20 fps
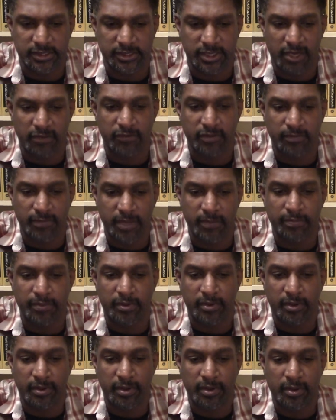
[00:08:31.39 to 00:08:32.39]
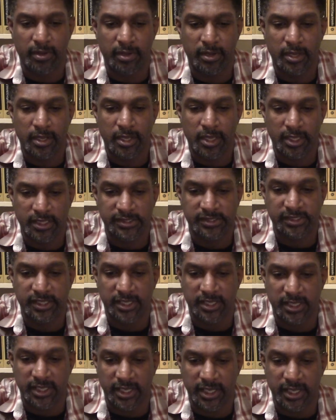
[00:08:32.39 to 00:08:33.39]
I remember her
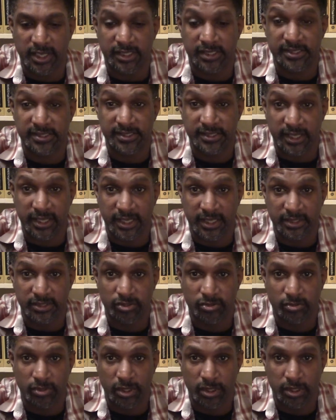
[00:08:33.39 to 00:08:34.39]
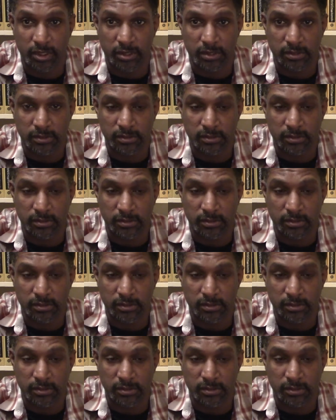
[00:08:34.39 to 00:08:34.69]
second ex saying to her,